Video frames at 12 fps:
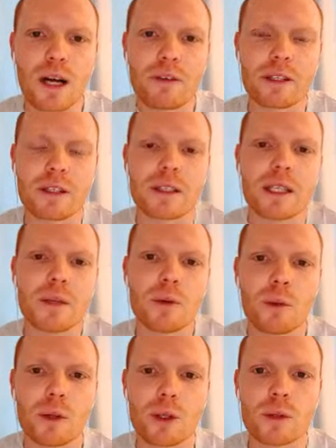I think they came
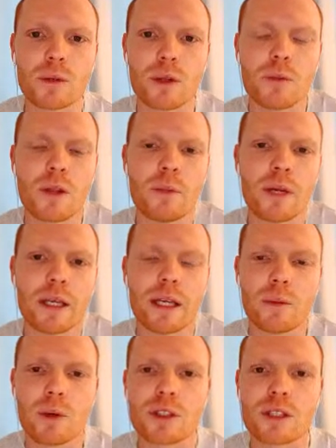up, the main
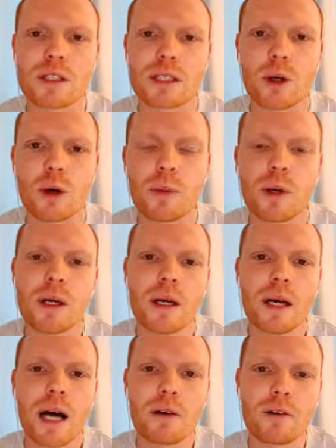aim was to stay up,
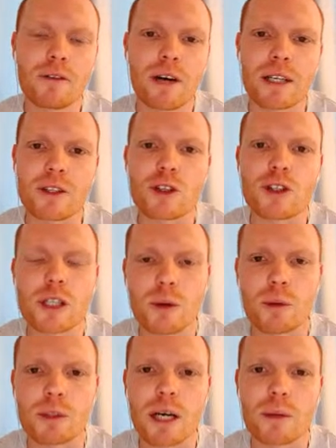have a fight and just see
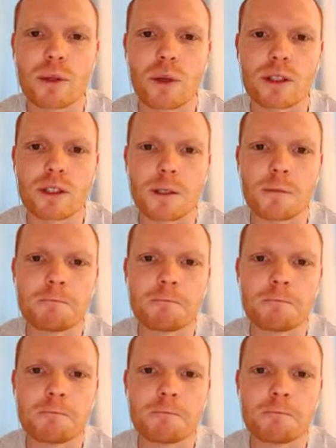what was happening, wasn't it?